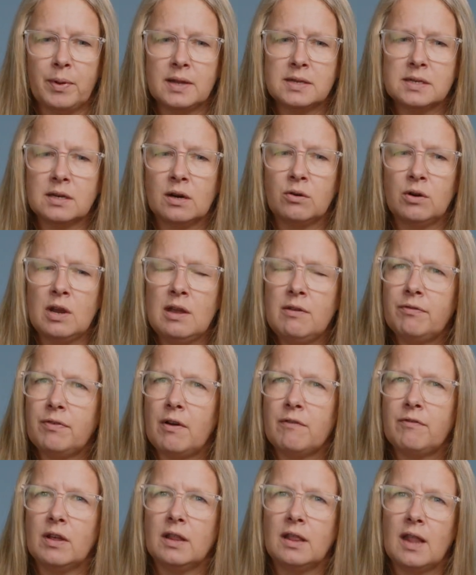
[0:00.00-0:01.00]
It's a grief
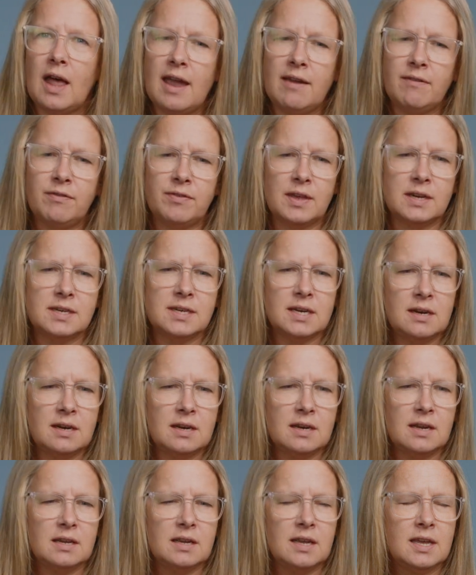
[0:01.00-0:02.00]
of a life that
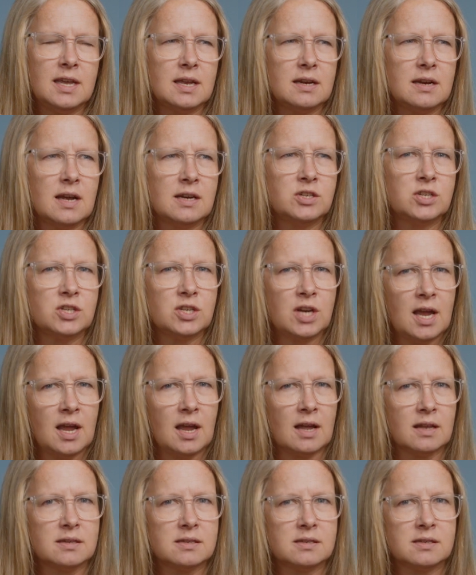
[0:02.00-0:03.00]
didn't get a
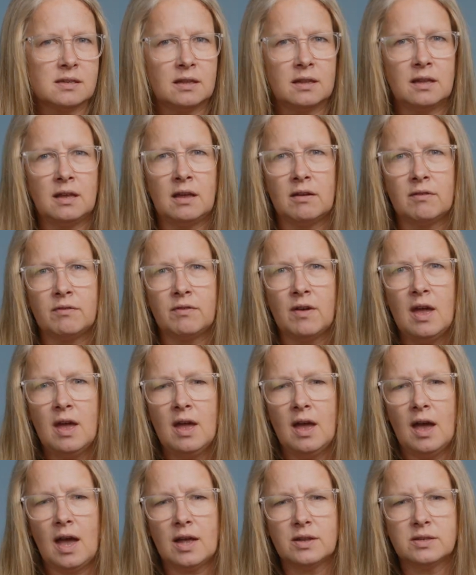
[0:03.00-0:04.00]
chance to live
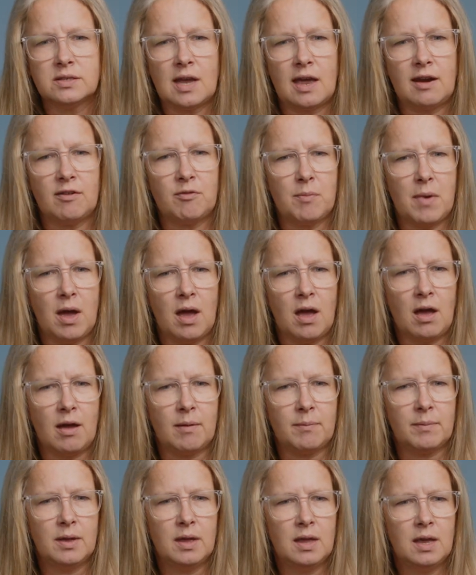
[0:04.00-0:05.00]
outside of
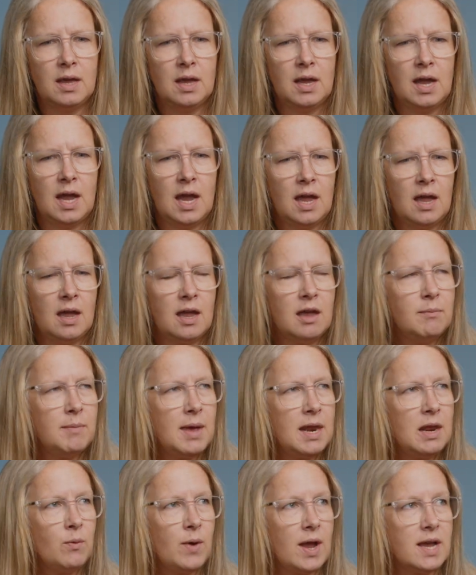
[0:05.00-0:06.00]
mom. In
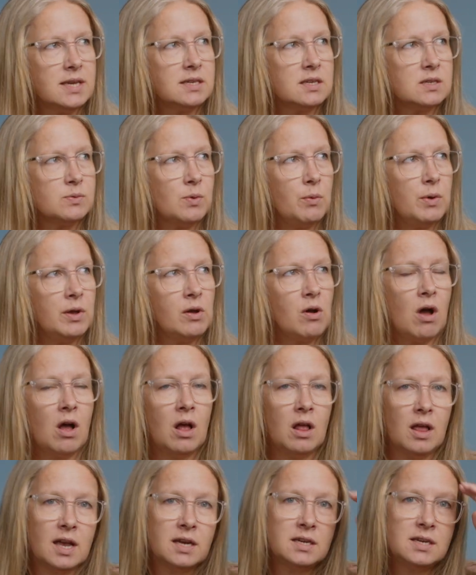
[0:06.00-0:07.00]
many ways, it's what we
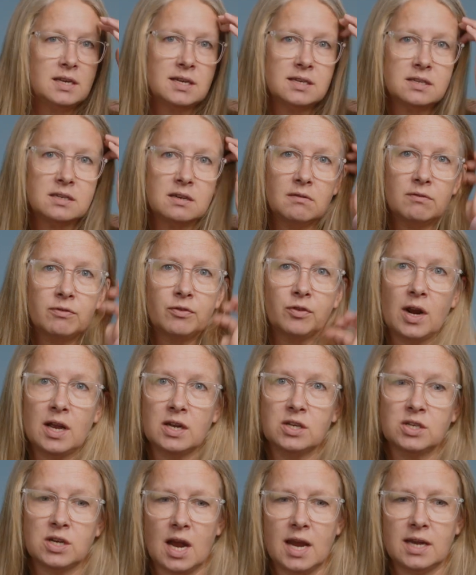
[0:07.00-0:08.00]
call a
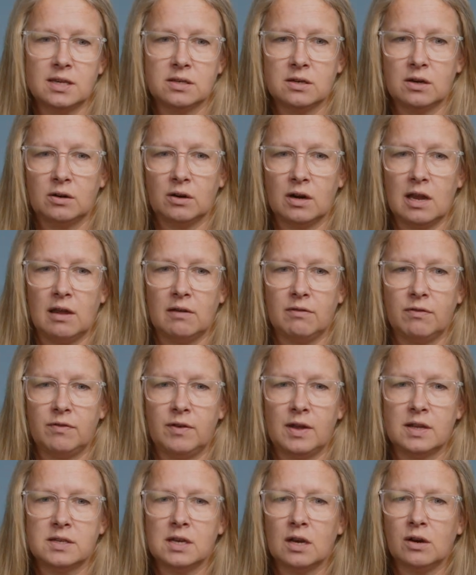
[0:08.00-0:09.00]
disenfranchised grief.
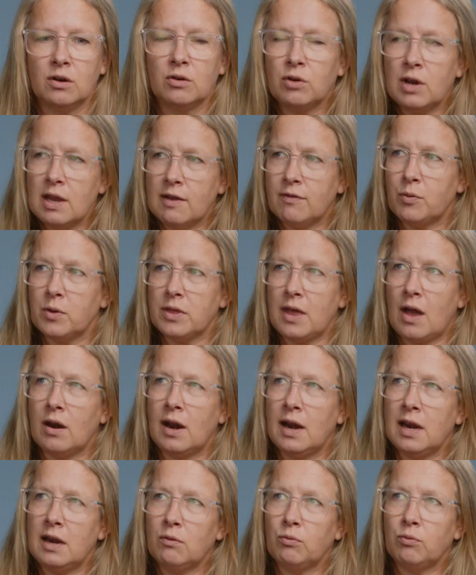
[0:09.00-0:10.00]
It's a grief without
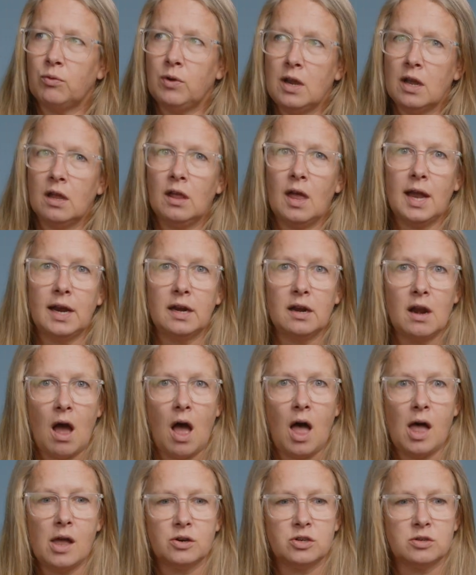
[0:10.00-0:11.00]
any real
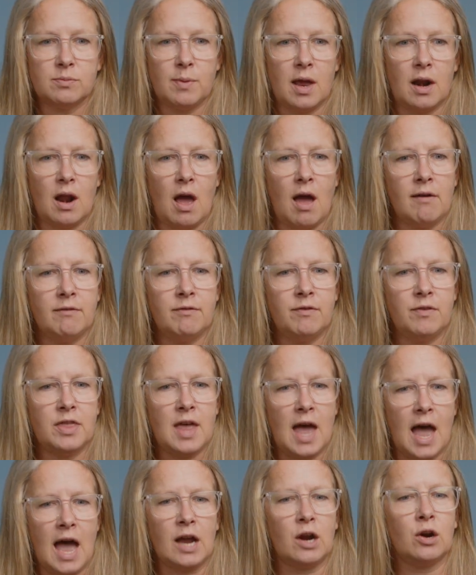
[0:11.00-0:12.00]
acknowledgement of
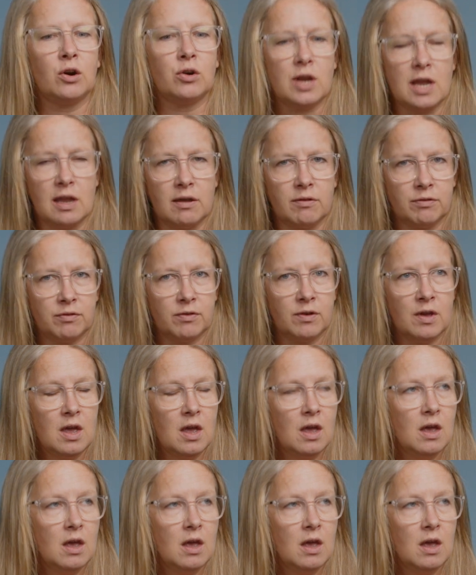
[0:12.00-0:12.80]
that grief.